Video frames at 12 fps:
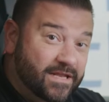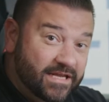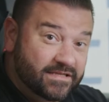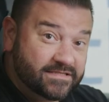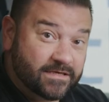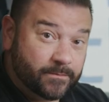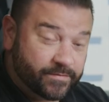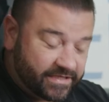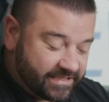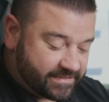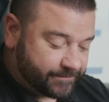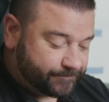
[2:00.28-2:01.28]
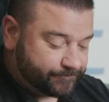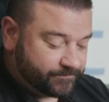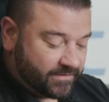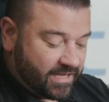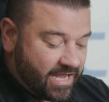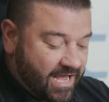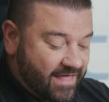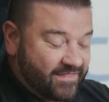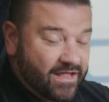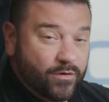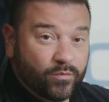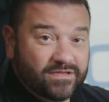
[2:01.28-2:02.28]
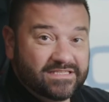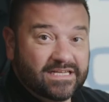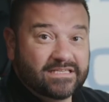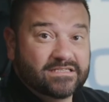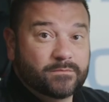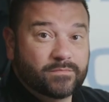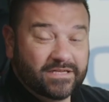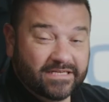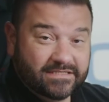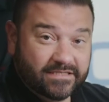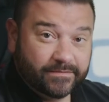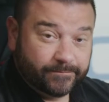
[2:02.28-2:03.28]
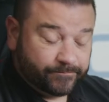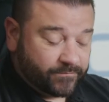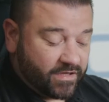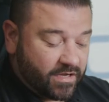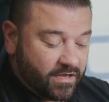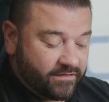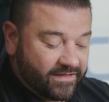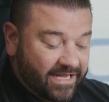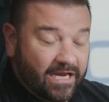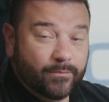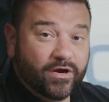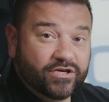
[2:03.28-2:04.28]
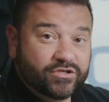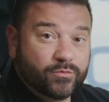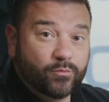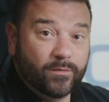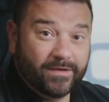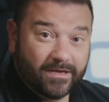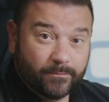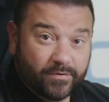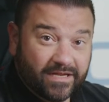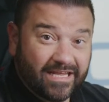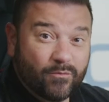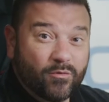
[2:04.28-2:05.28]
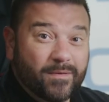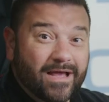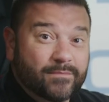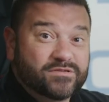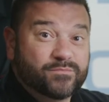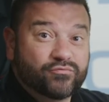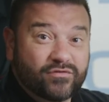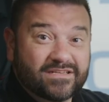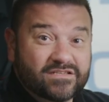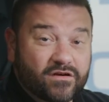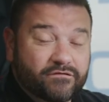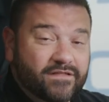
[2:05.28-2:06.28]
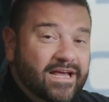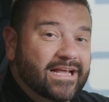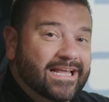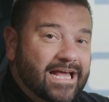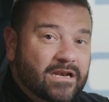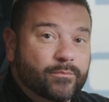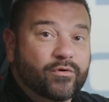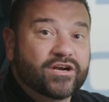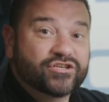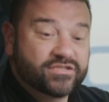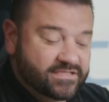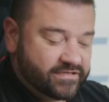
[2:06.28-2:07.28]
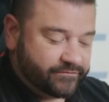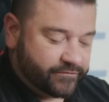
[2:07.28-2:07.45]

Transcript: a minute to complete and then once that's completed, the calibration will be complete and we'll be able to print off that calibration